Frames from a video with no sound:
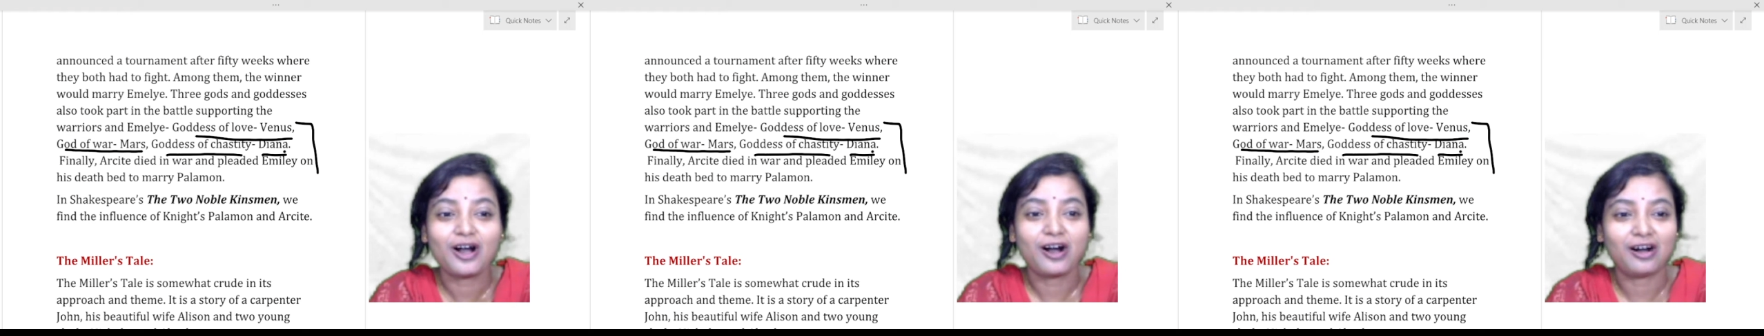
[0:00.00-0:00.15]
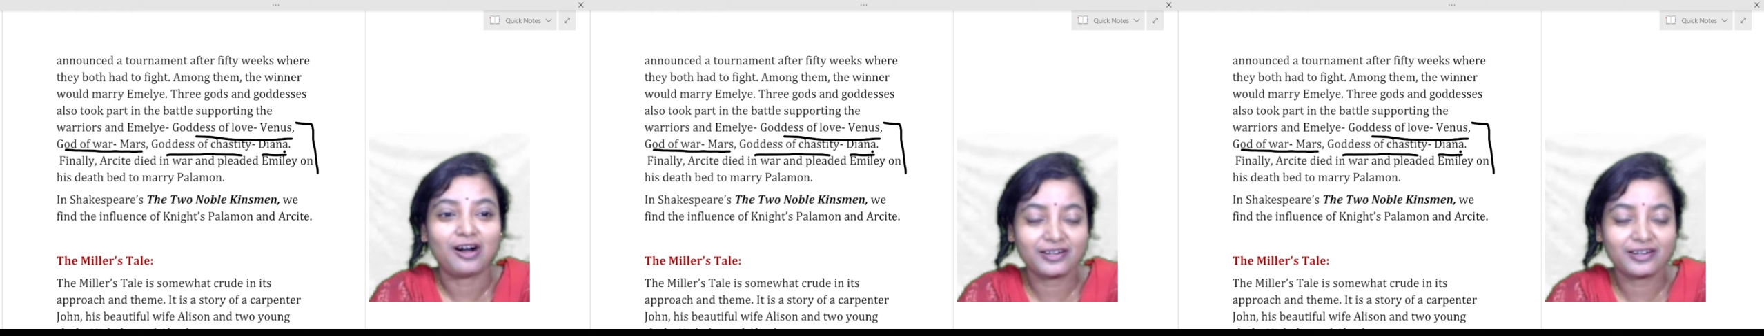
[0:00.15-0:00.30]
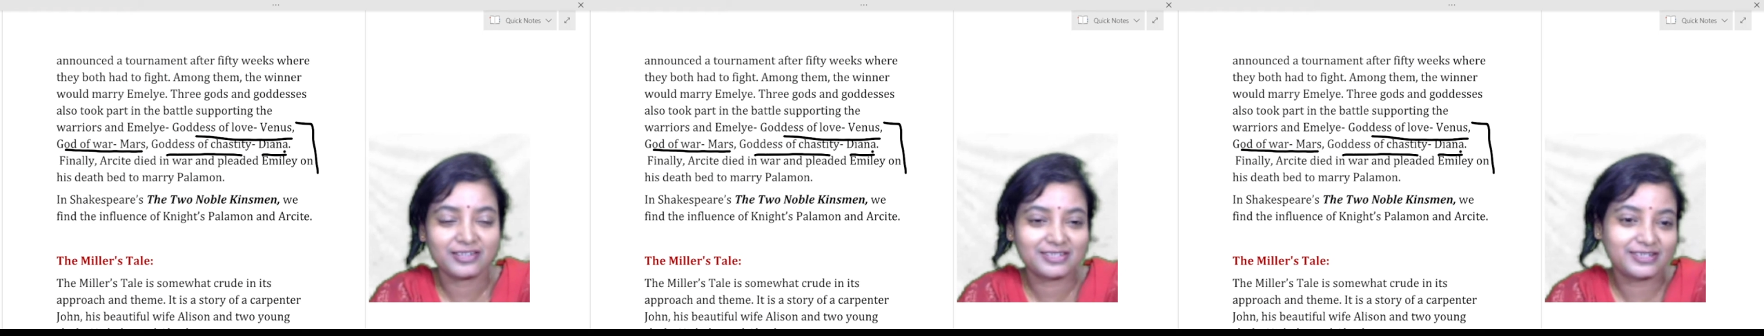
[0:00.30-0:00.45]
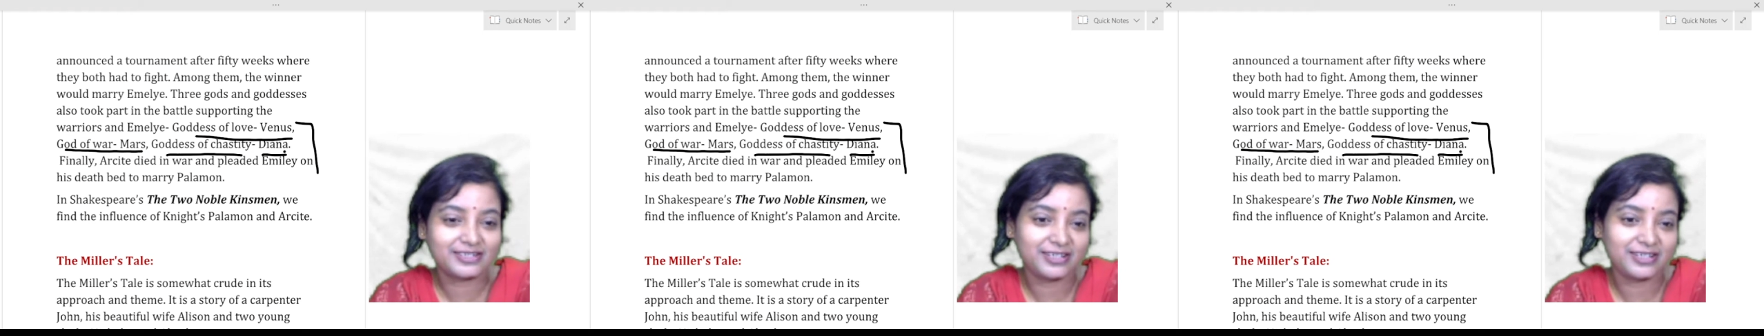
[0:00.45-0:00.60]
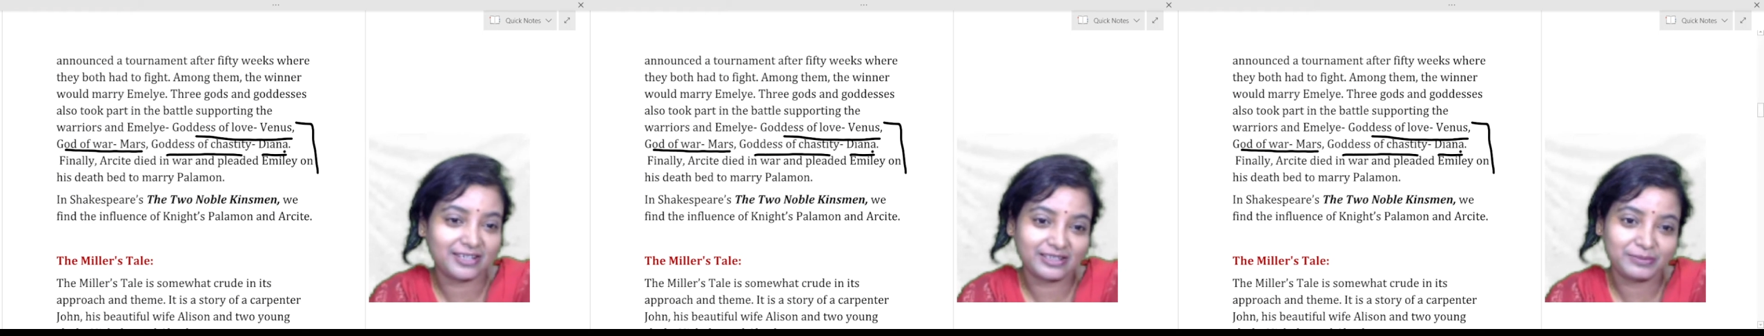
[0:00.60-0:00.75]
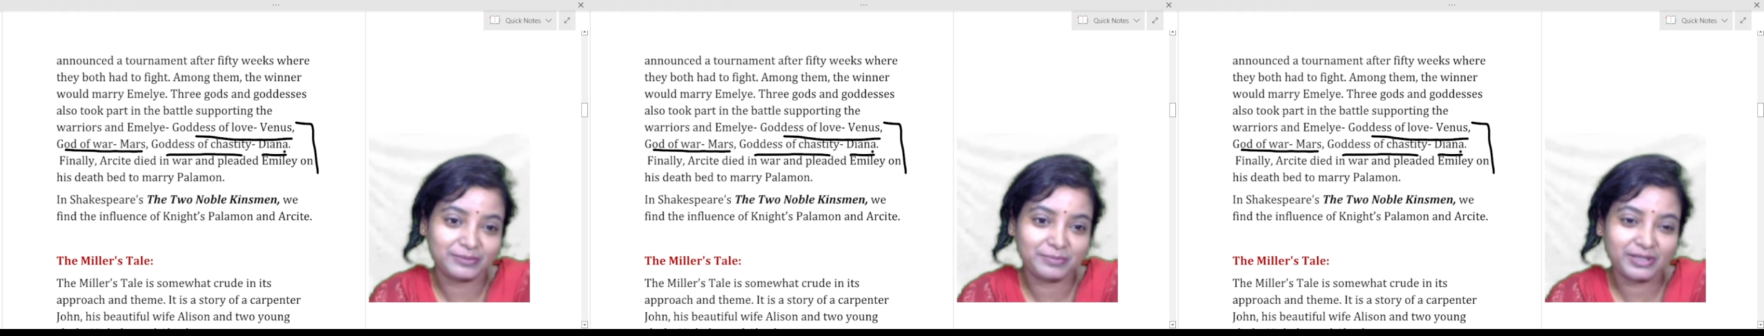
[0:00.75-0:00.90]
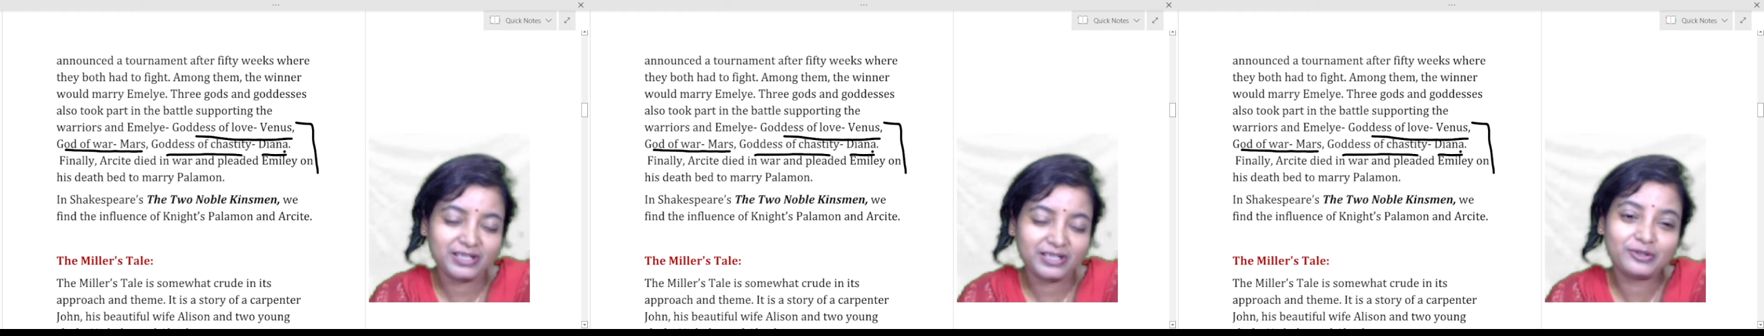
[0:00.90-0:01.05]
on his
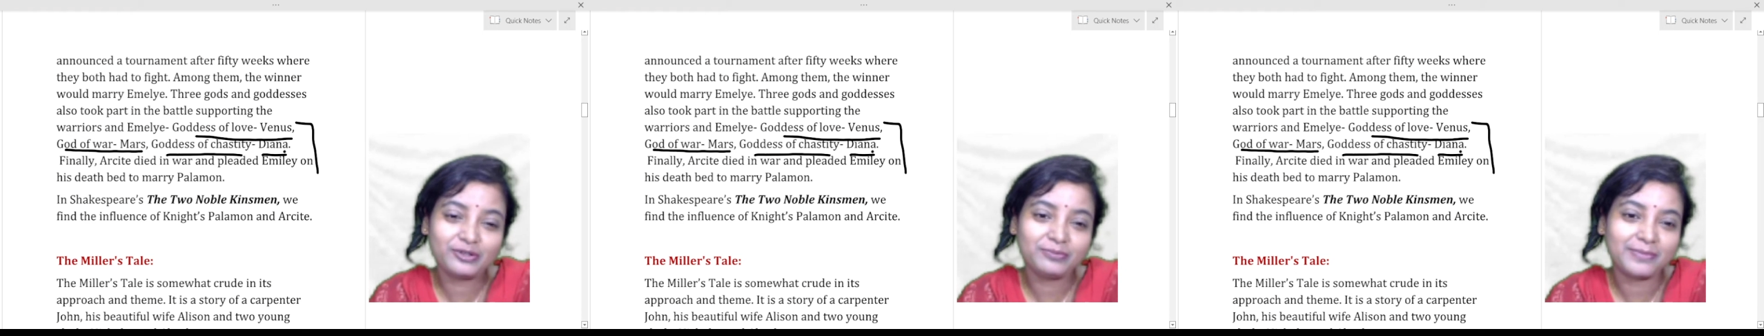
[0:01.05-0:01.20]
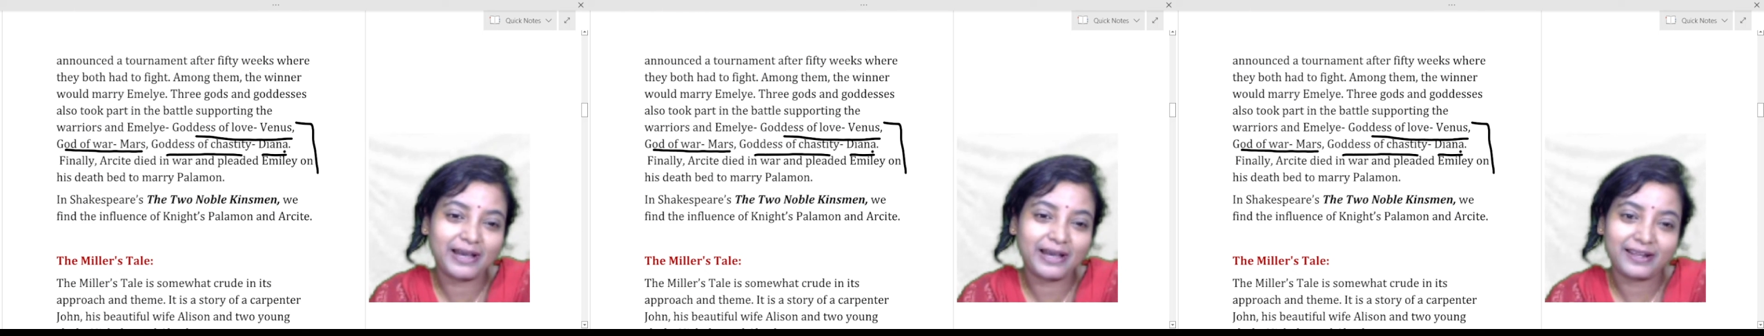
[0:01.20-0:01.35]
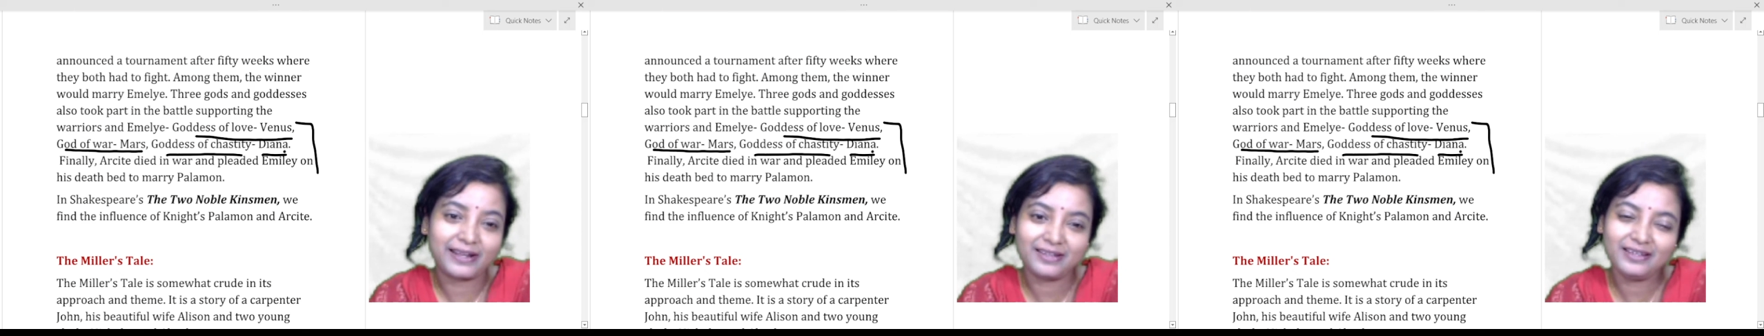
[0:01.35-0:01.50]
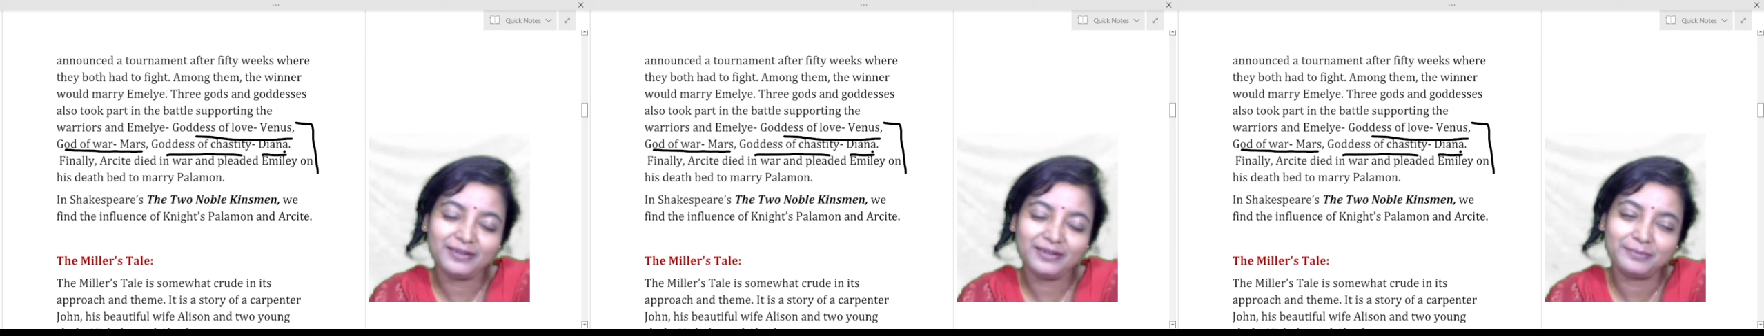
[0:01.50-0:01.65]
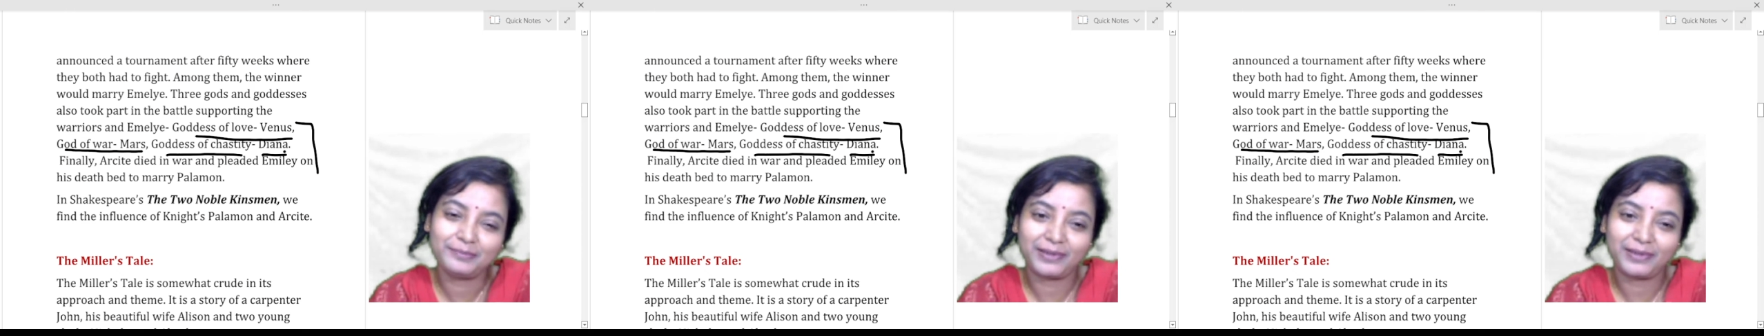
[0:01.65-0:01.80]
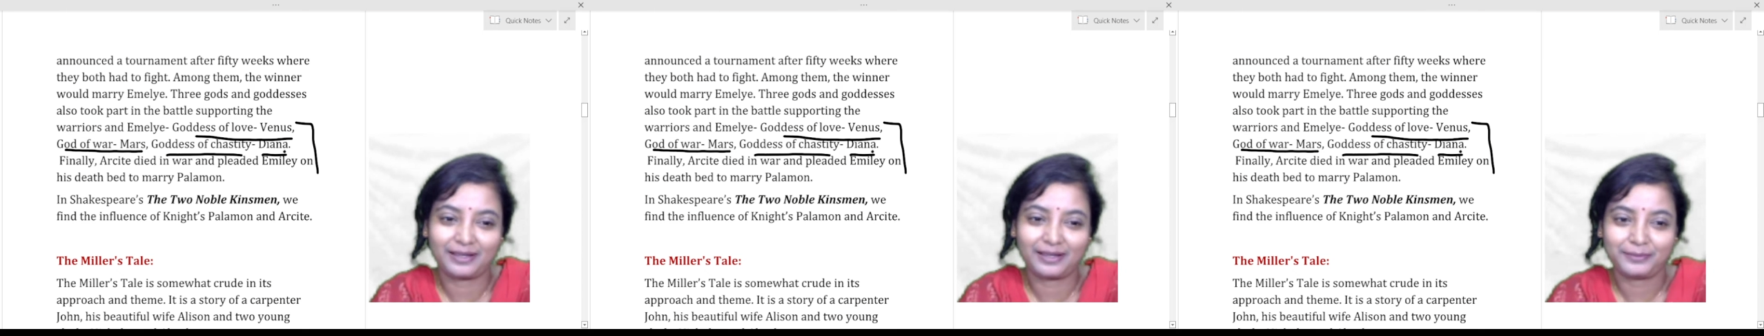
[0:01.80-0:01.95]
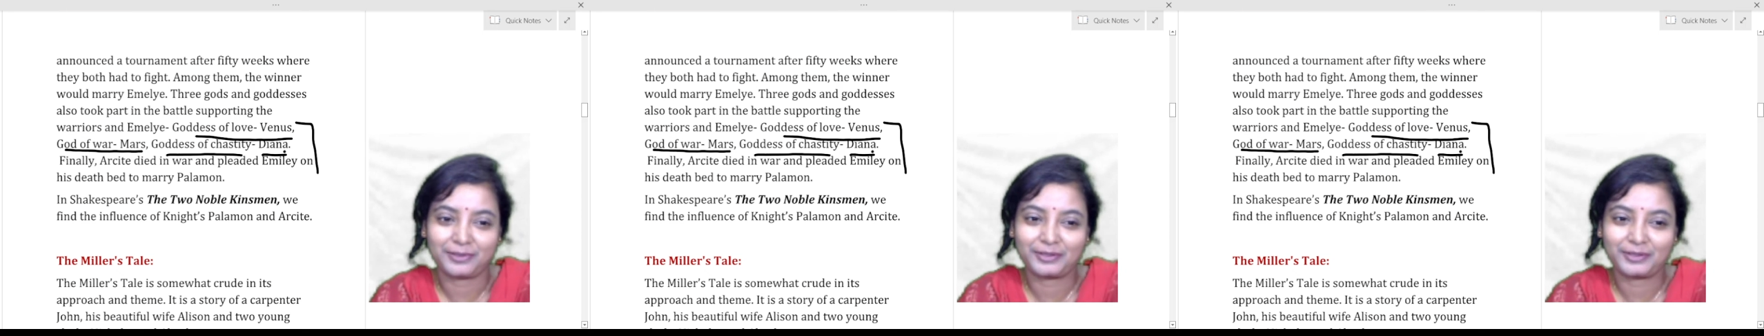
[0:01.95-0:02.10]
deathbed to marry
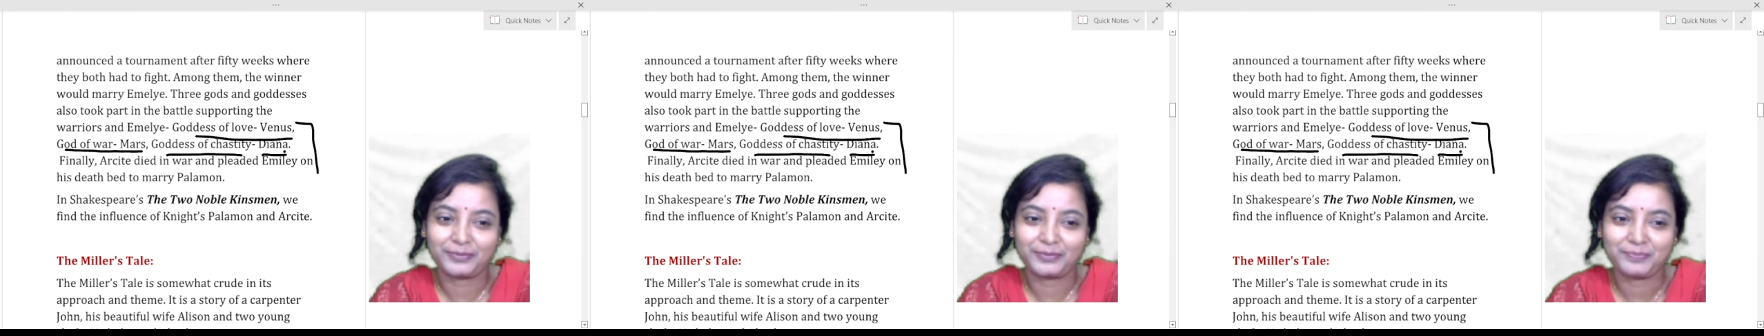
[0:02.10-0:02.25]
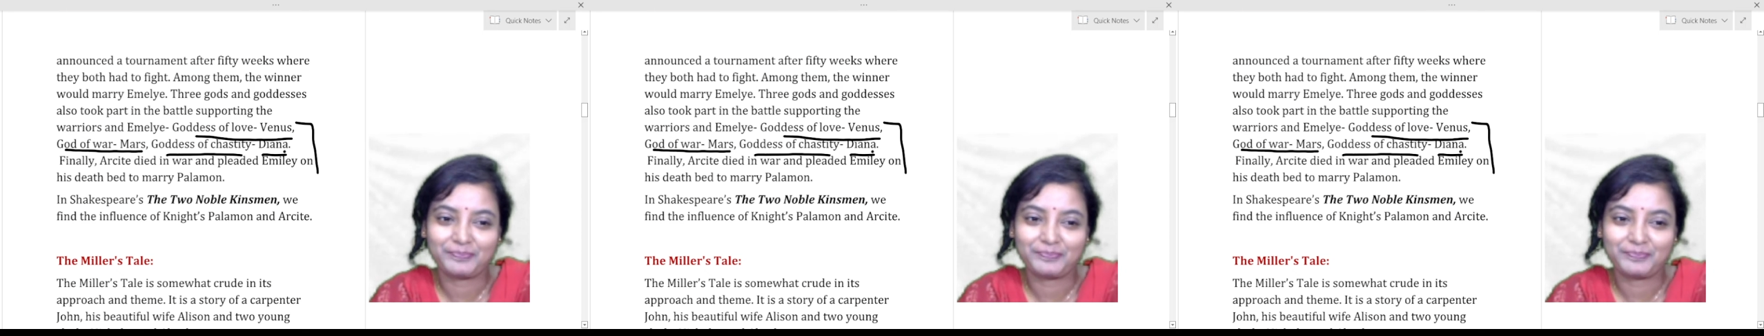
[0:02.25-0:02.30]
Palamon.